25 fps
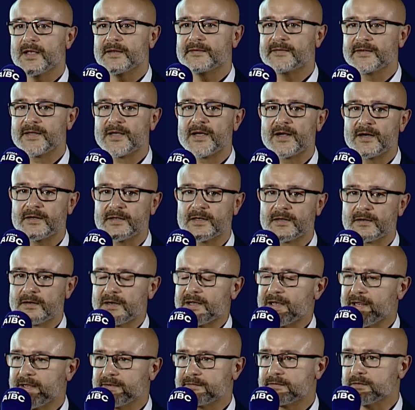the area
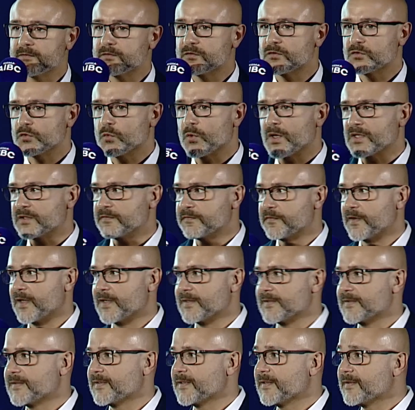related to
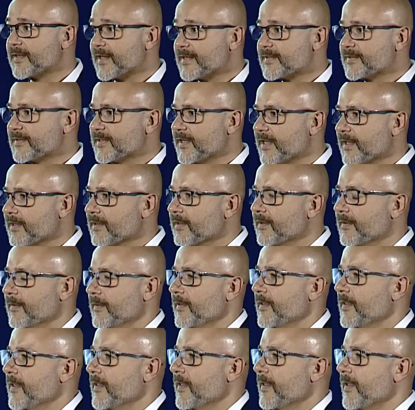advanced testing,
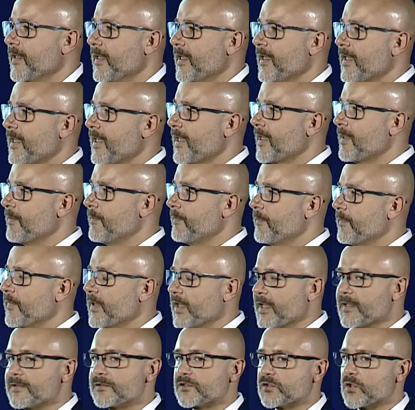
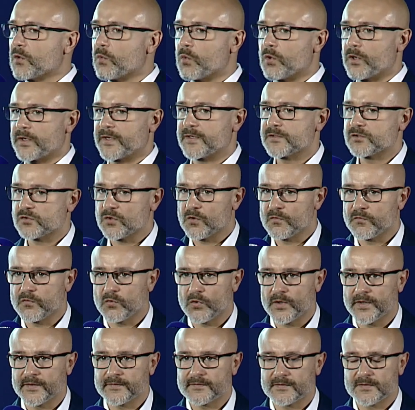and so on and so
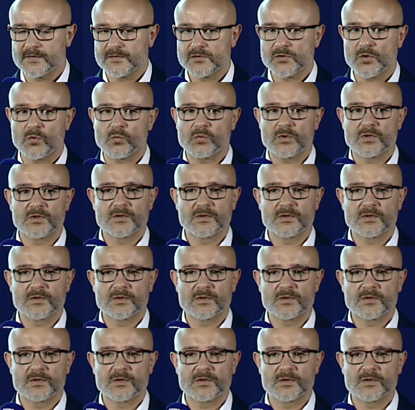forth. So